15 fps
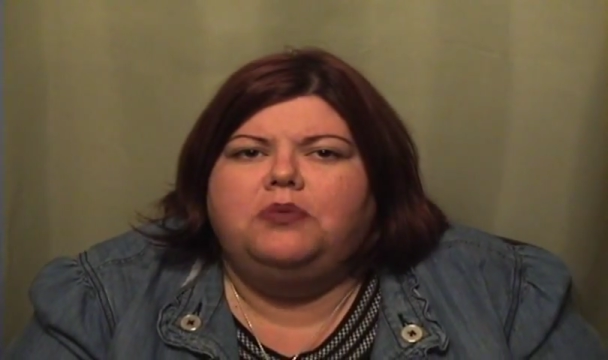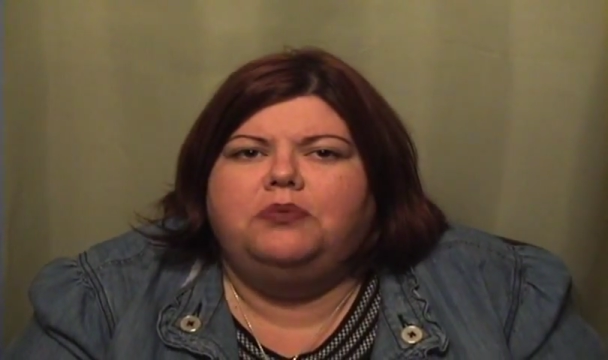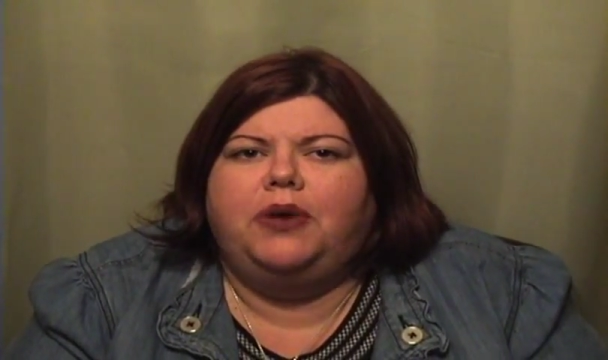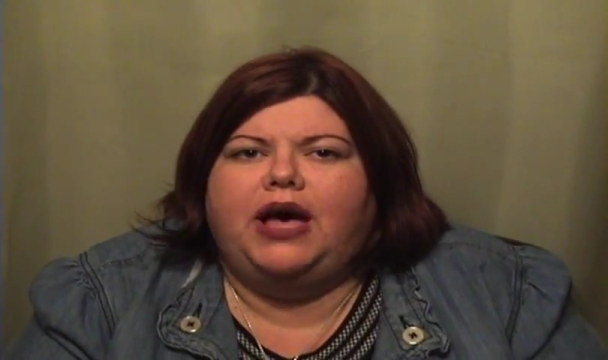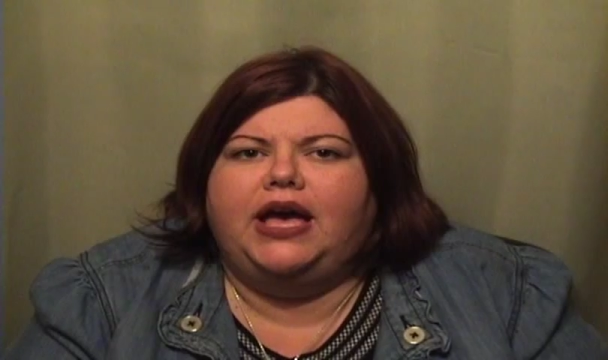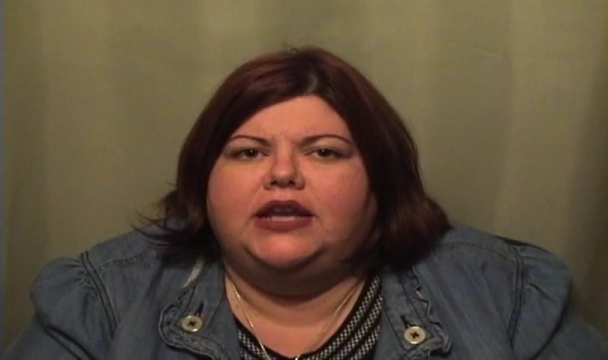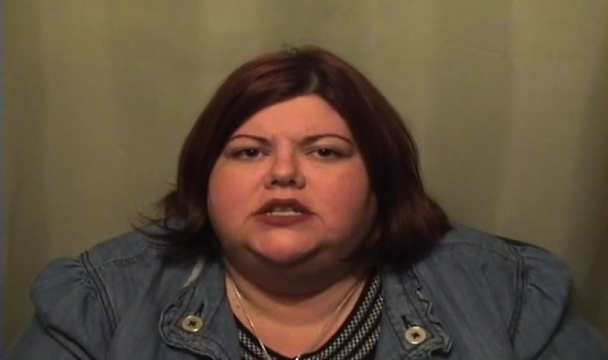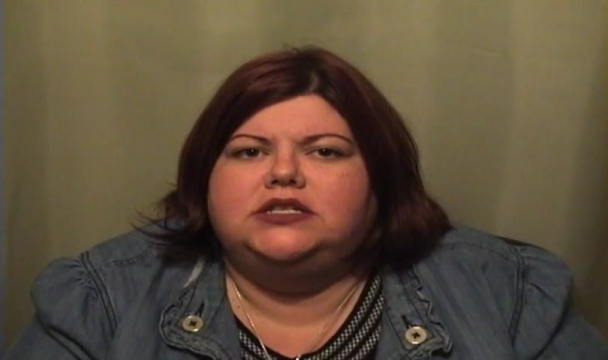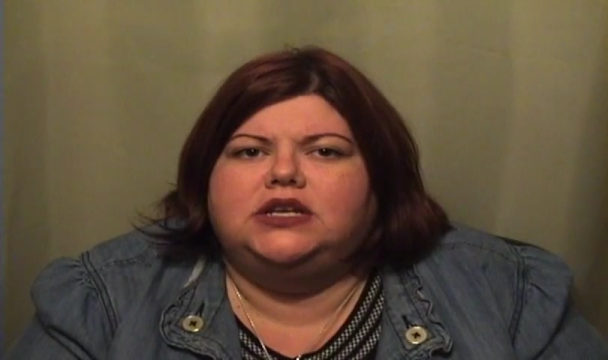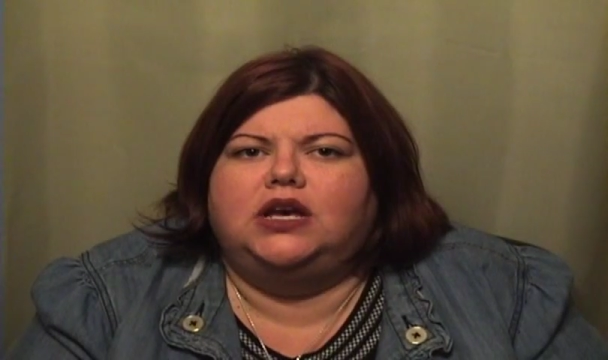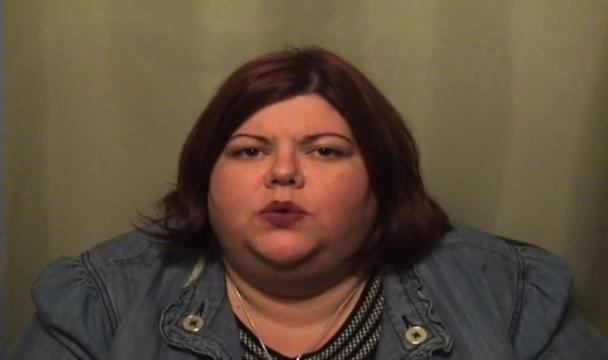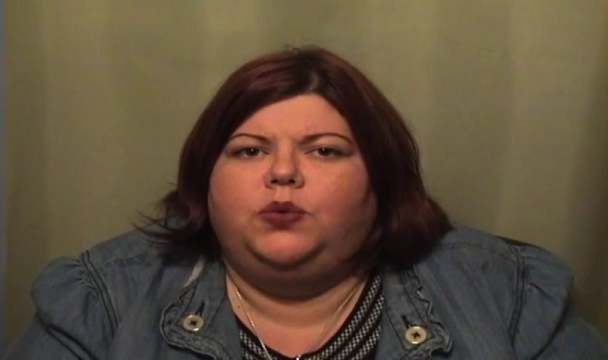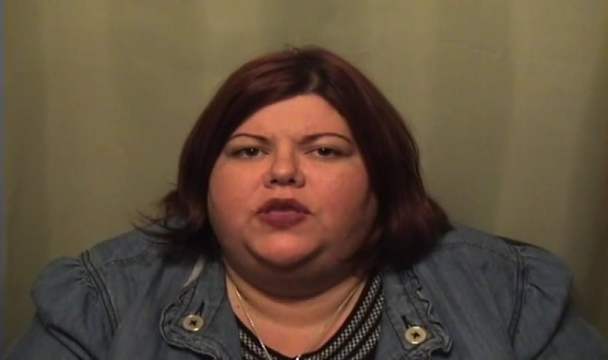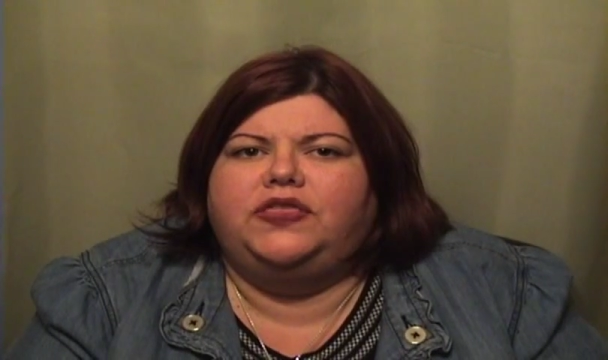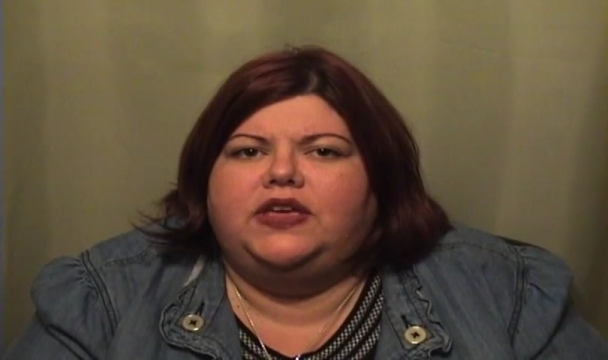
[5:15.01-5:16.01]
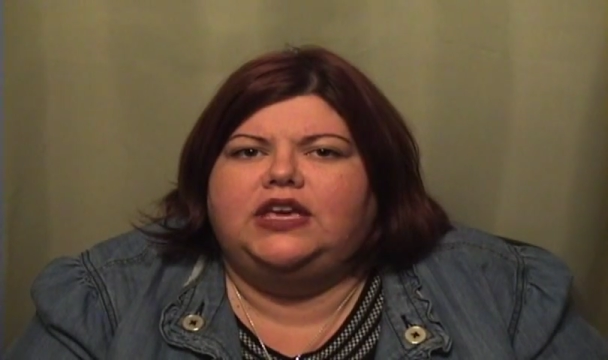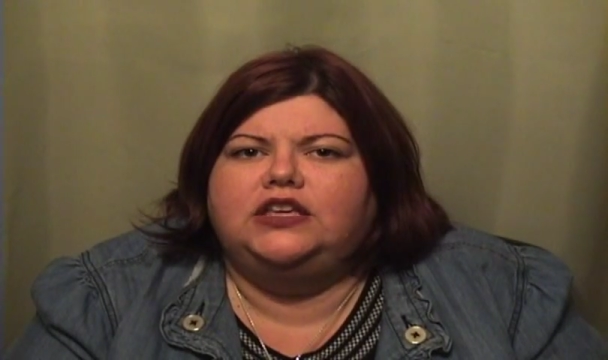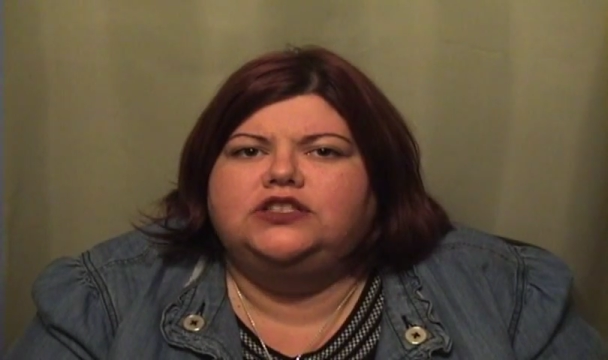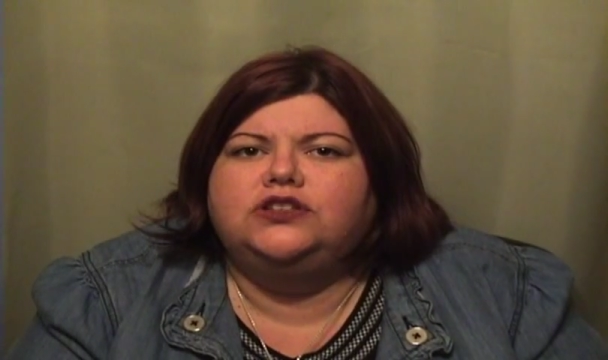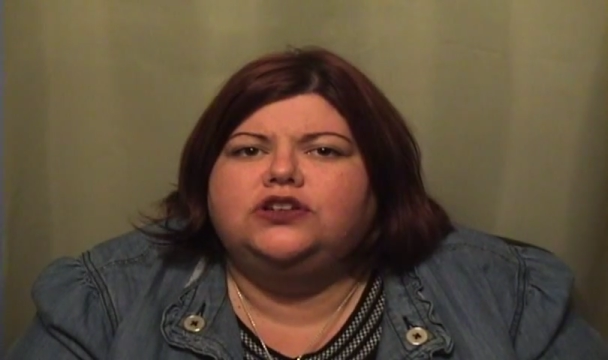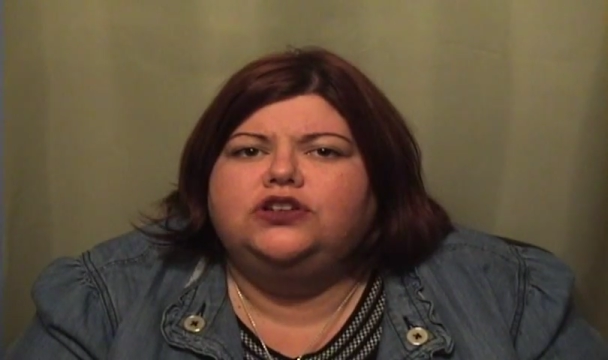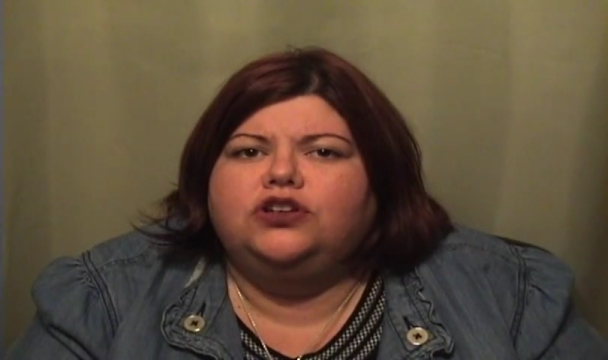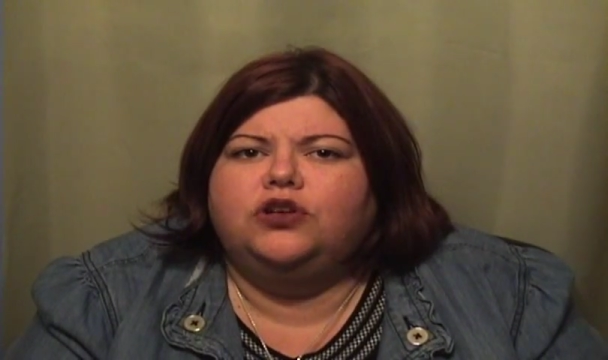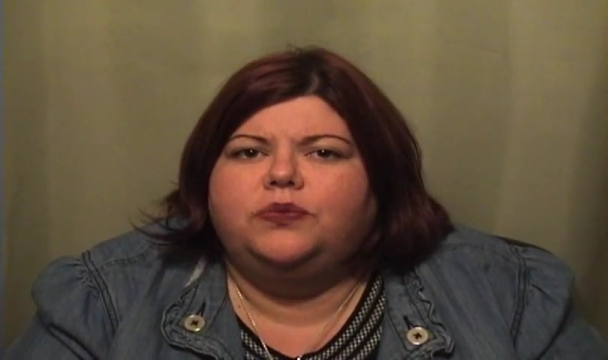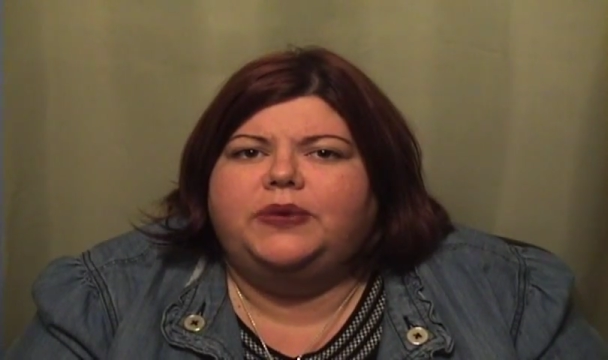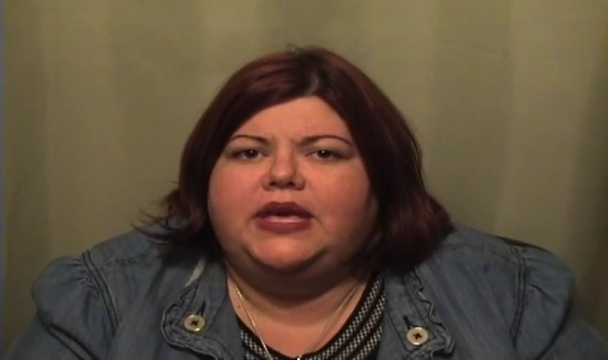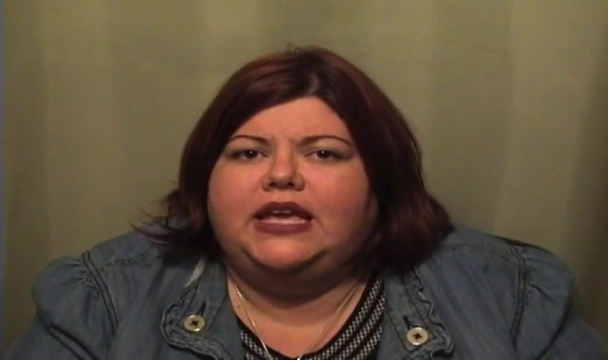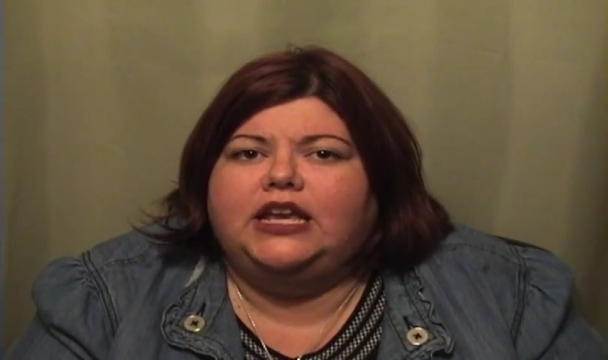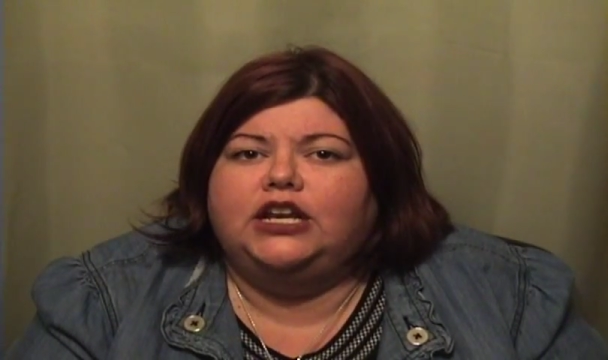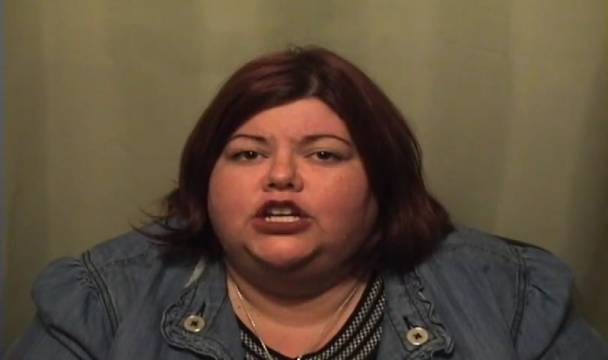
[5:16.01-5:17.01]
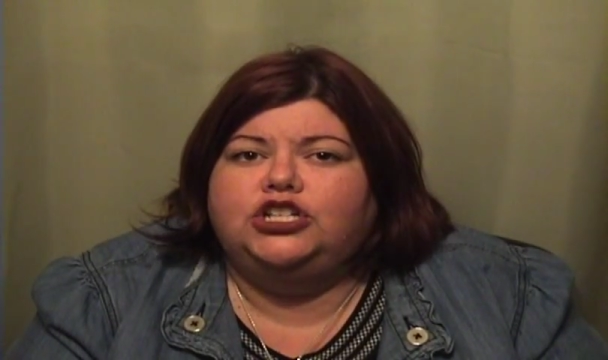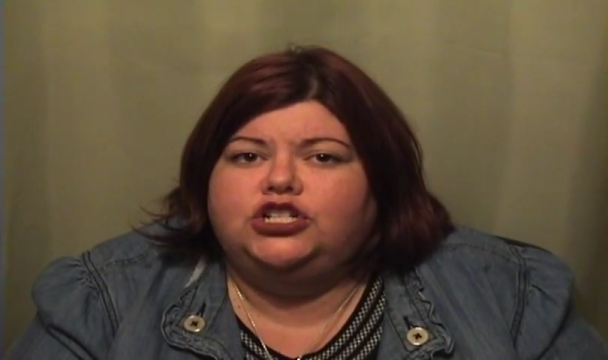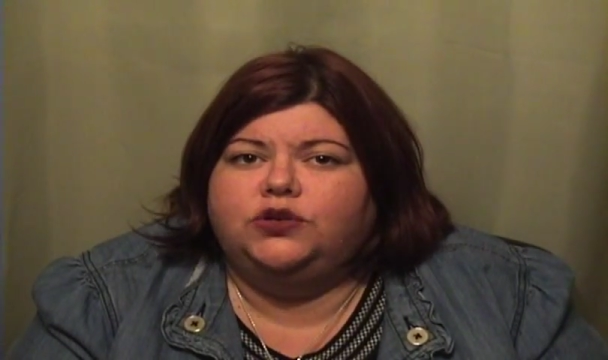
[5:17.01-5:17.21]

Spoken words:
but with Eastern European